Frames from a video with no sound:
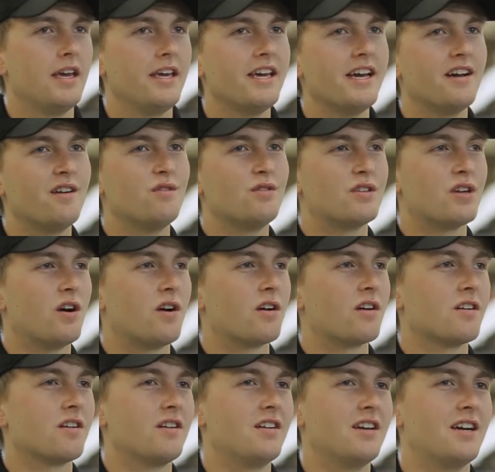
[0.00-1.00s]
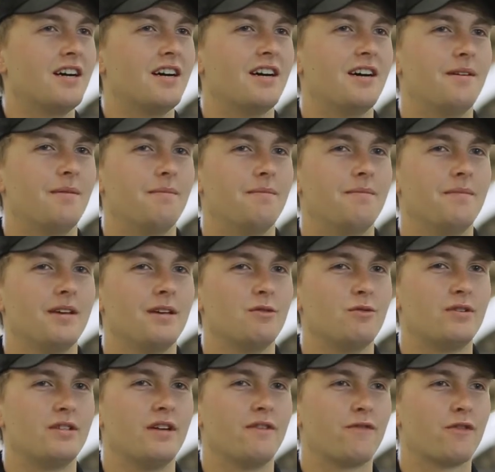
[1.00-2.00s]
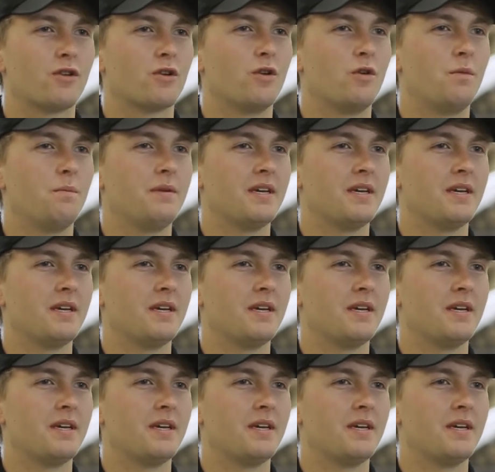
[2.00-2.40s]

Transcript: Yeah, it was hard. It was difficult